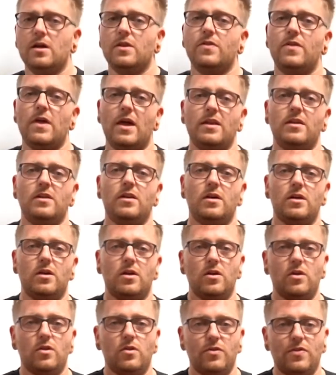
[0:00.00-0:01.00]
then
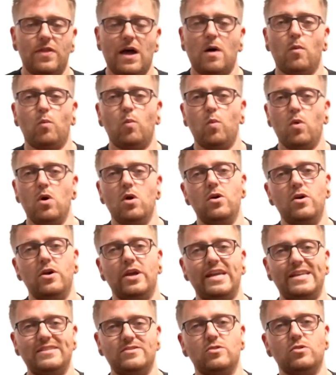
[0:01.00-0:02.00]
that wear
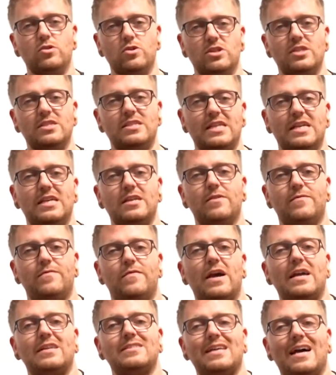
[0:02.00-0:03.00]
isn't going to take
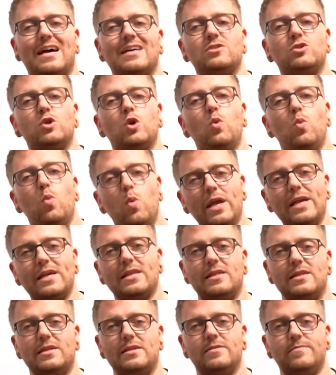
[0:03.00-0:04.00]
effect as
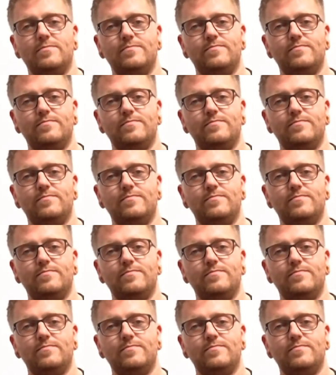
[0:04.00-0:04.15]
quickly.